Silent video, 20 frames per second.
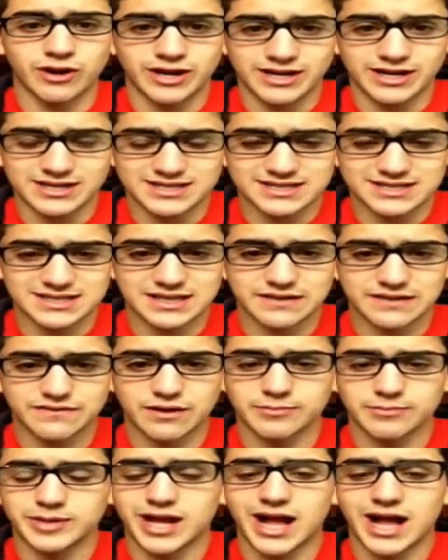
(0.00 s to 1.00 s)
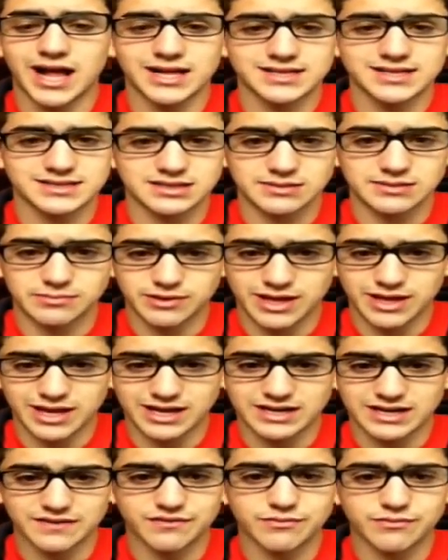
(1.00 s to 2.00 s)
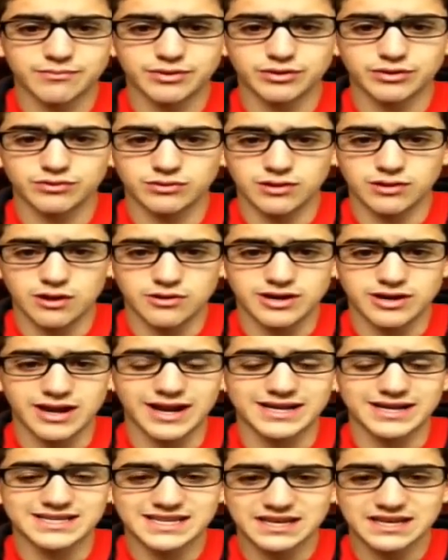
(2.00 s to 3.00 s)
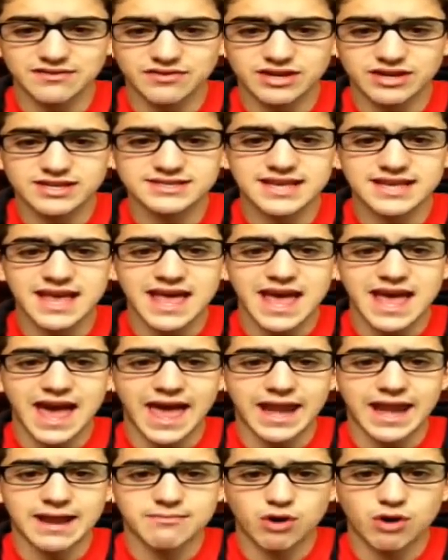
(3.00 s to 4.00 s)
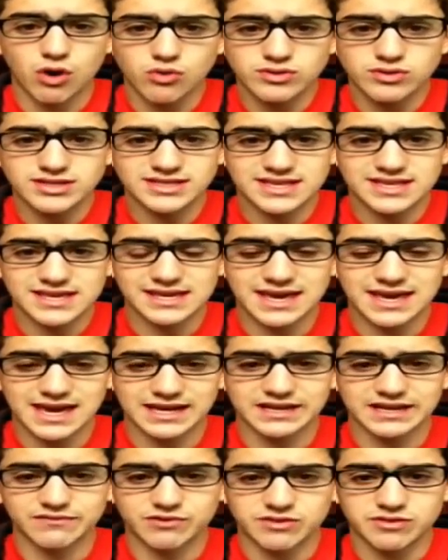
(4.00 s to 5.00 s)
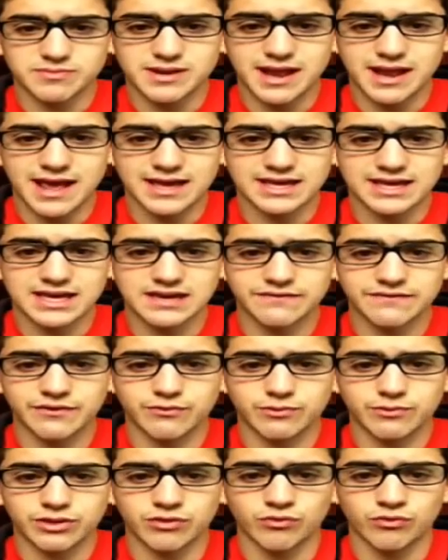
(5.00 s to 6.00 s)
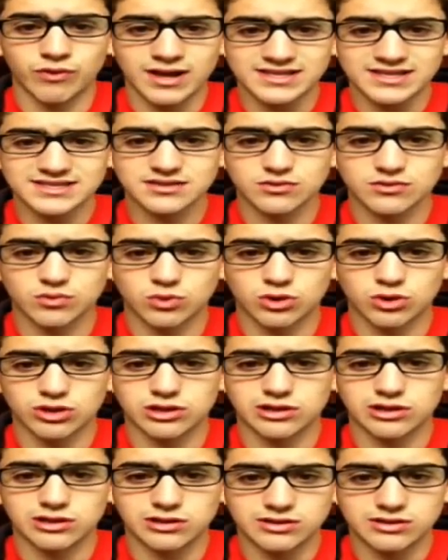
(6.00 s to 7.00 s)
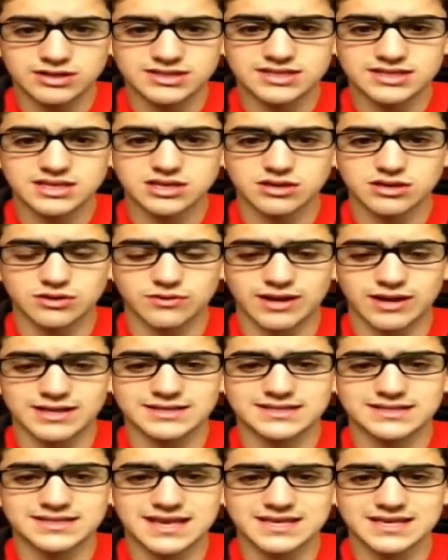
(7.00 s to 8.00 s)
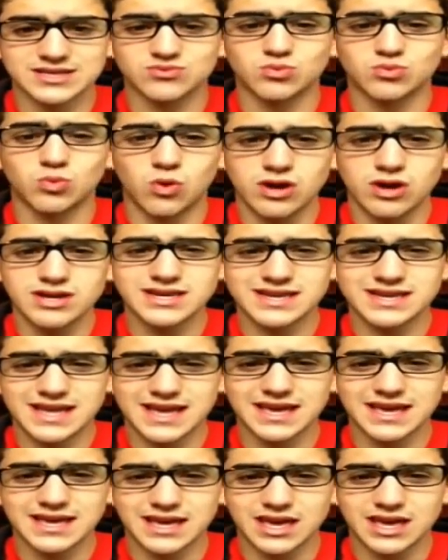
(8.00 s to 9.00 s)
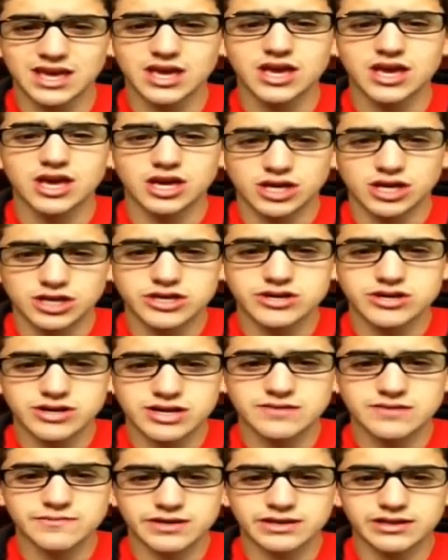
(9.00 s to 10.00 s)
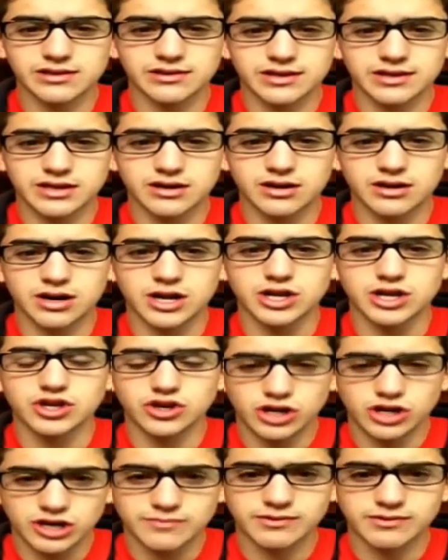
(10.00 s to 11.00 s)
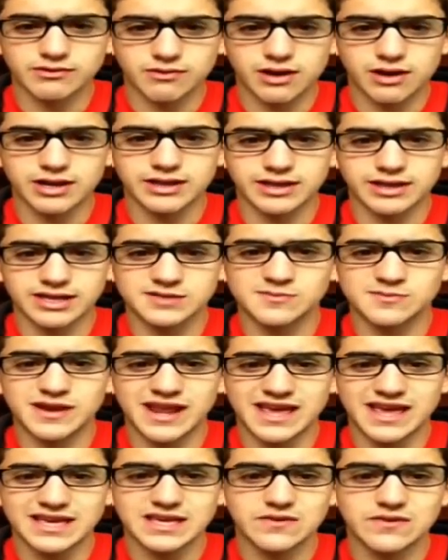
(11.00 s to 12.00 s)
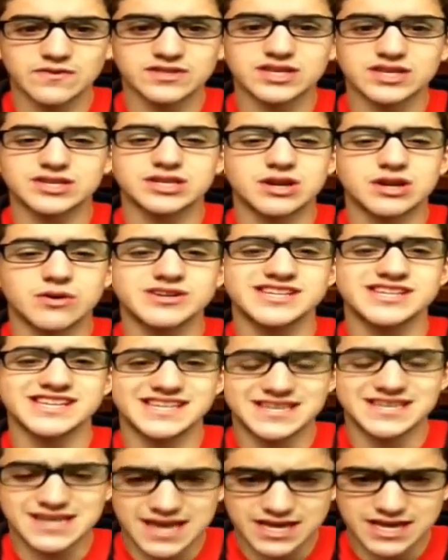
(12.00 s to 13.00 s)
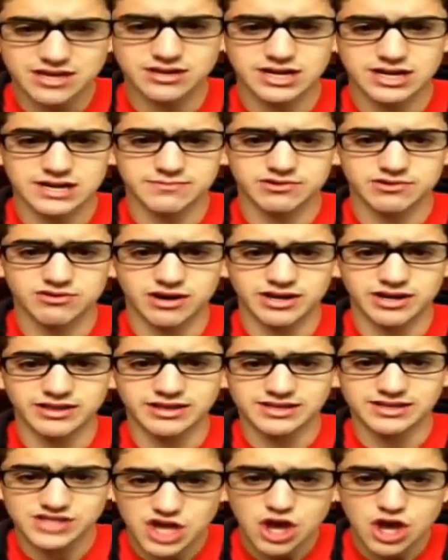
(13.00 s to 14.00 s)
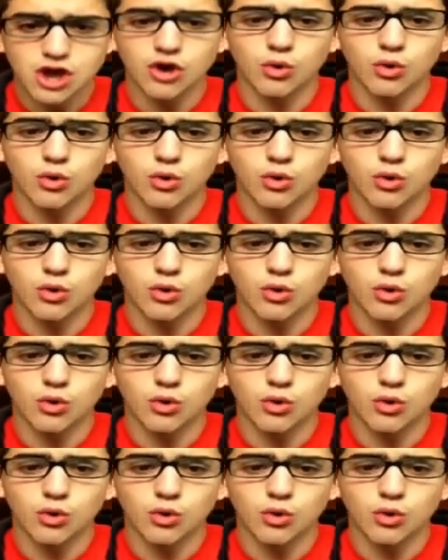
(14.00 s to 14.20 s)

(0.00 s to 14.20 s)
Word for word: running a sniff. I'm constantly planning different road and activities, and I'm always staying active with the Akiva when the rest of the world looks at you and says, one day, you're going to be a leader and you're going to be running things. But Nagy says, you know, today you're going to be running things